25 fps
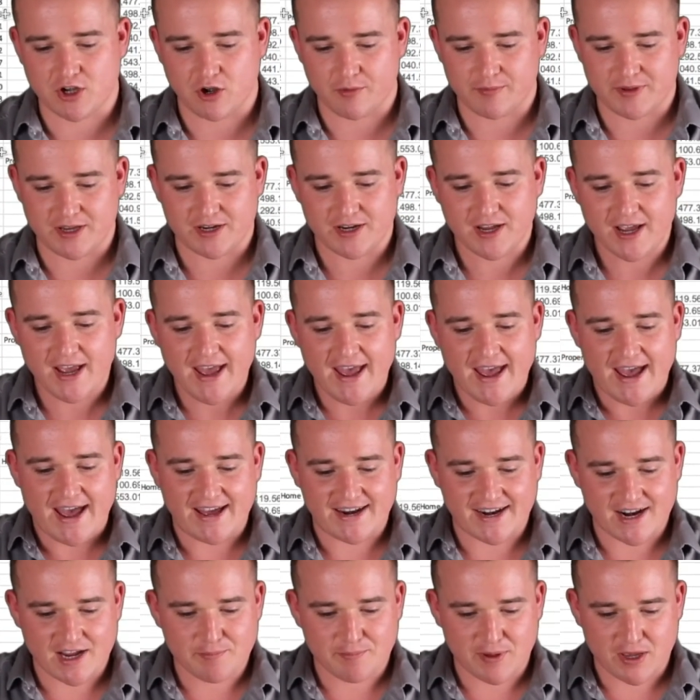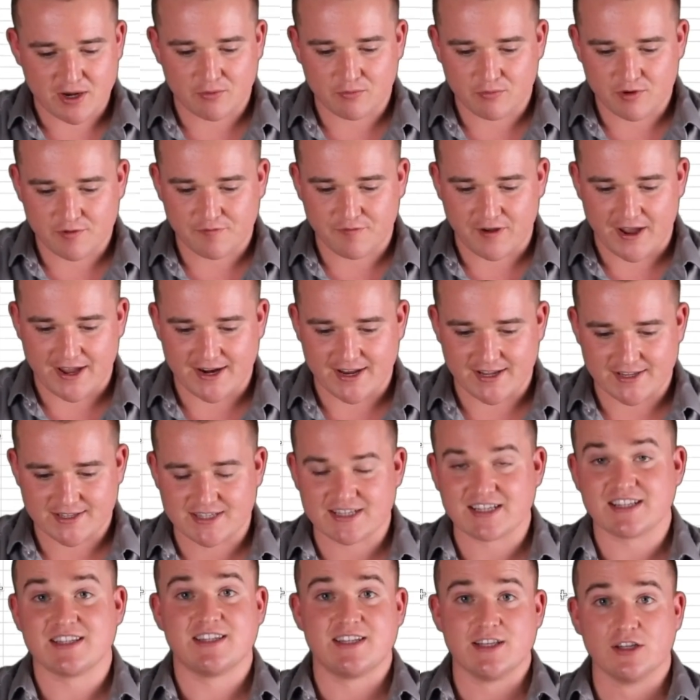I mean, had I been
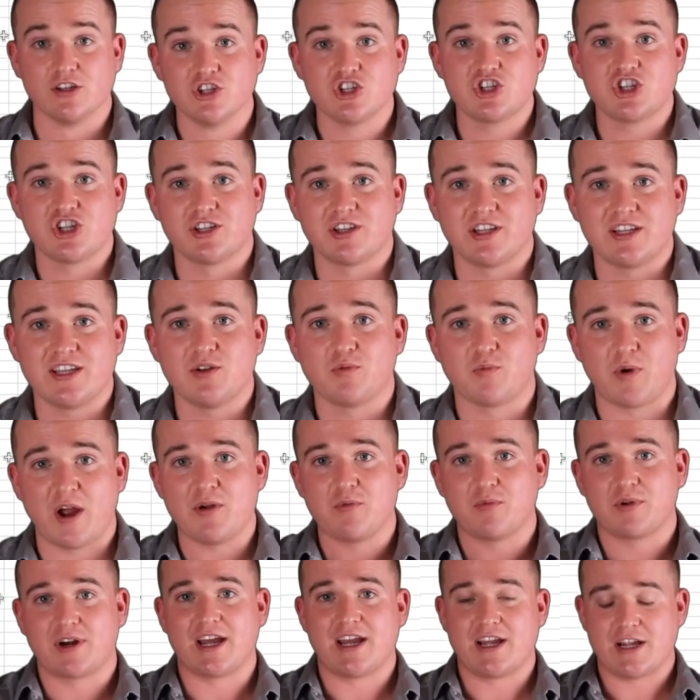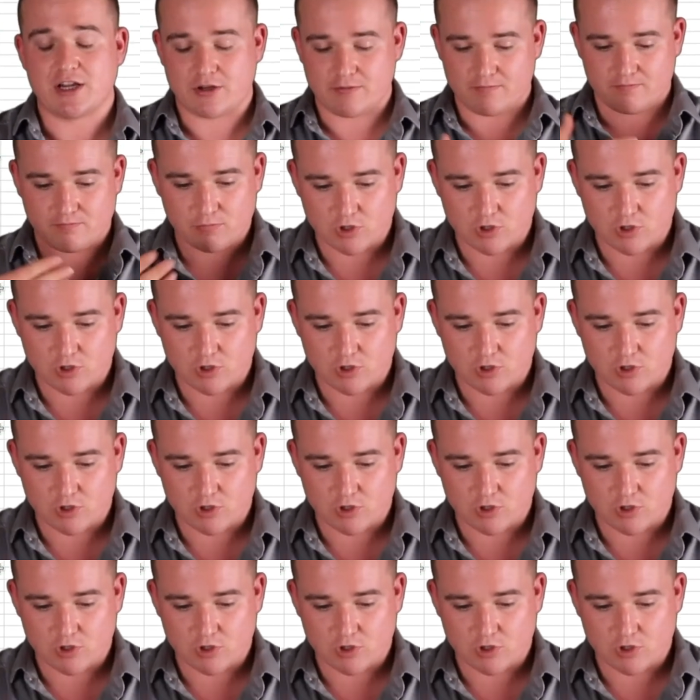refinancing diligently right when I